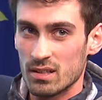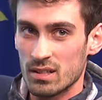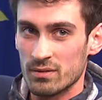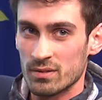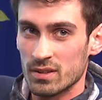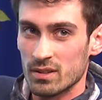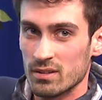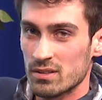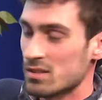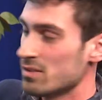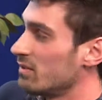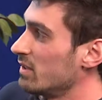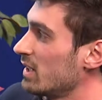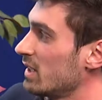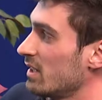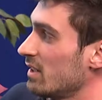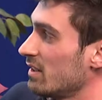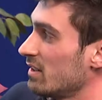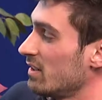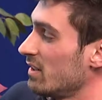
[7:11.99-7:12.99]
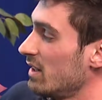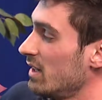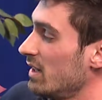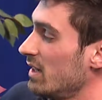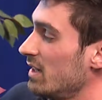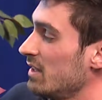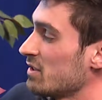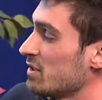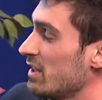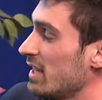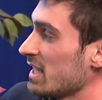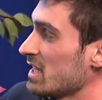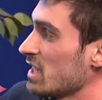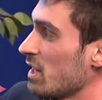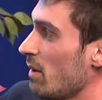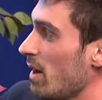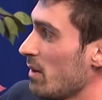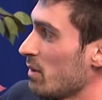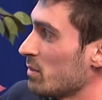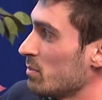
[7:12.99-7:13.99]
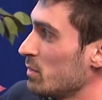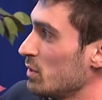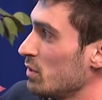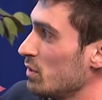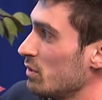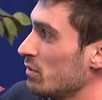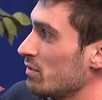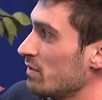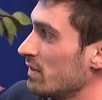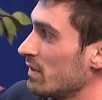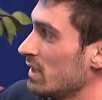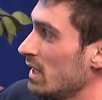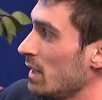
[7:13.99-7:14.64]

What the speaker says: even though it's a video. So that's how I would move.